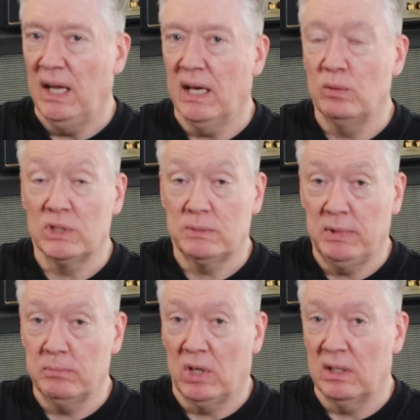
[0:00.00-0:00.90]
and was
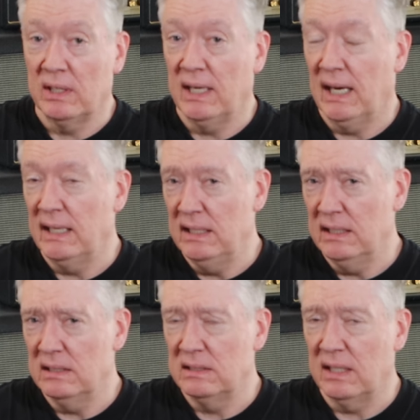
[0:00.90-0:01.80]
spitballing
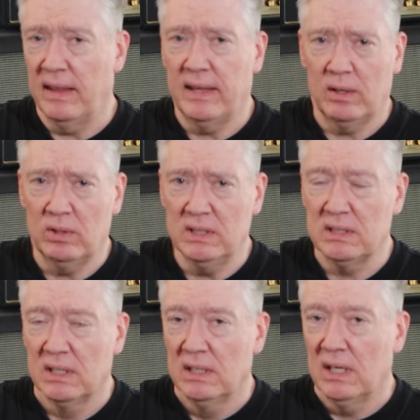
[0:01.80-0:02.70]
ideas and theories